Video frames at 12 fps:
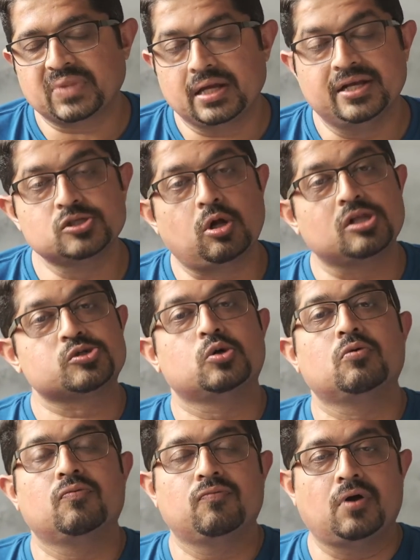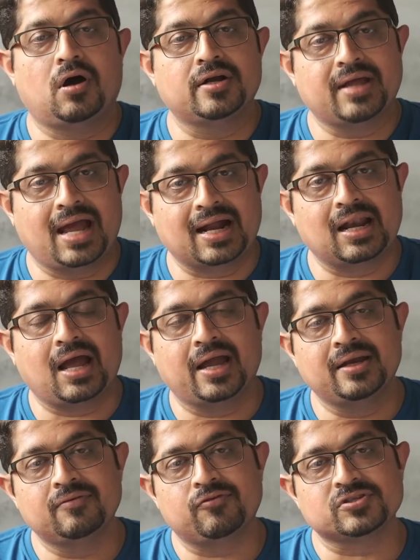It is also our
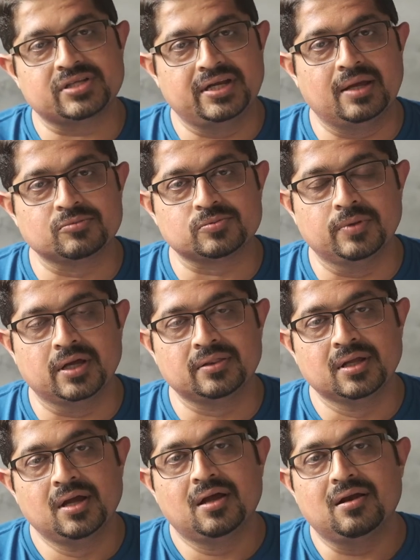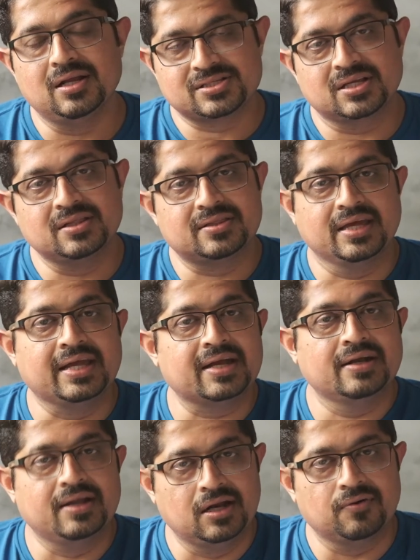tagline for CDM Smith: listen, think,
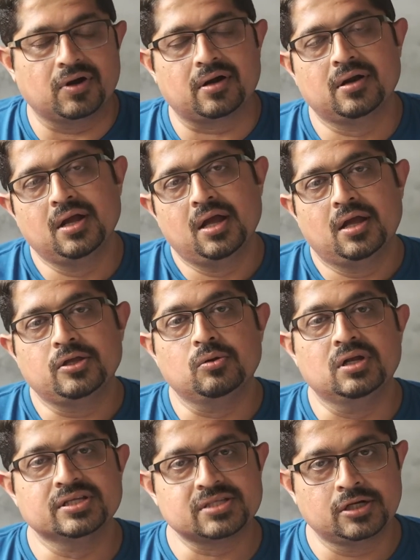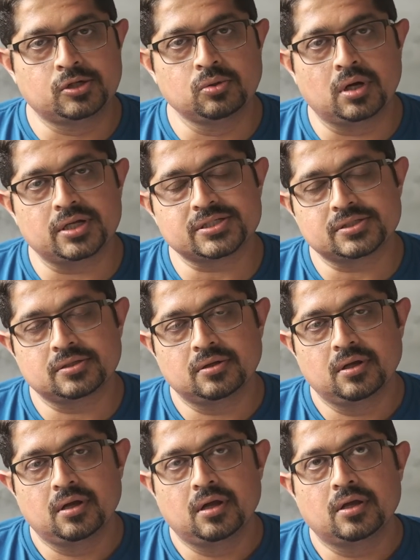and deliver. You listened to us,
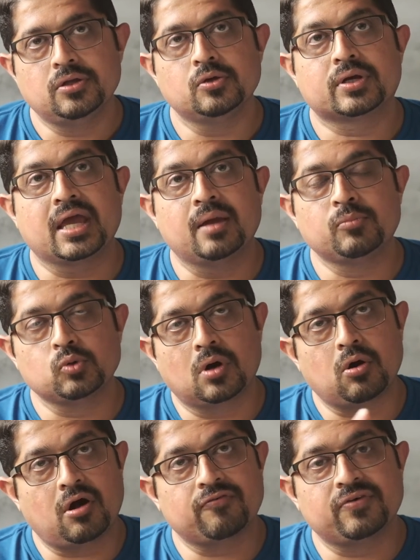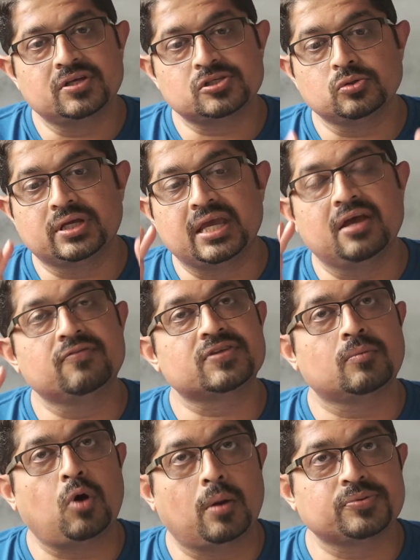you came to our office, you gave
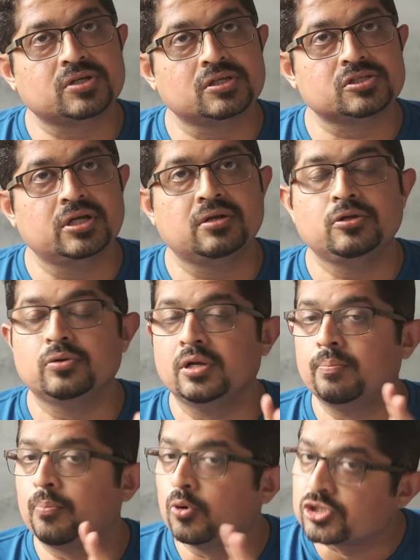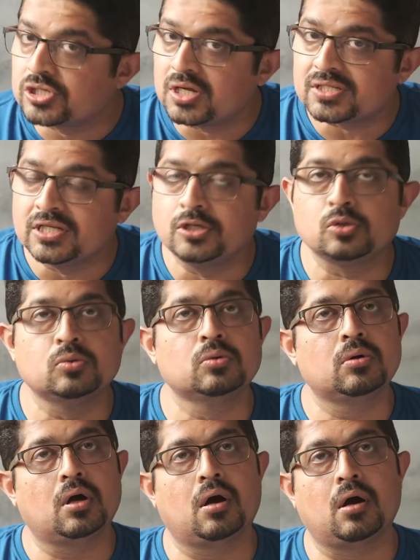some options, you didn't push us into
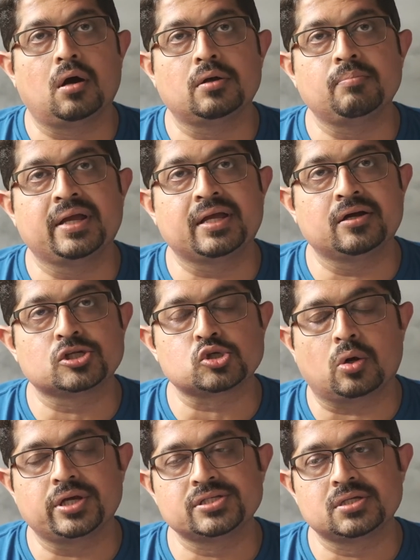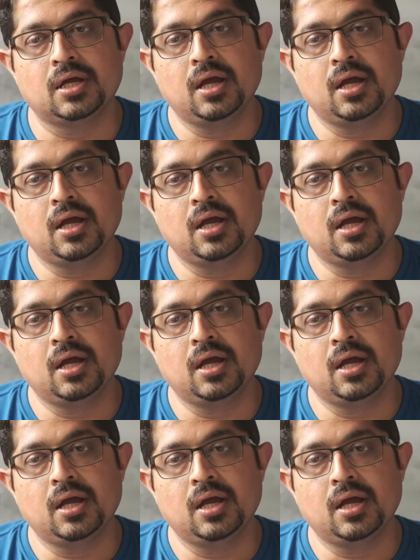making a choice,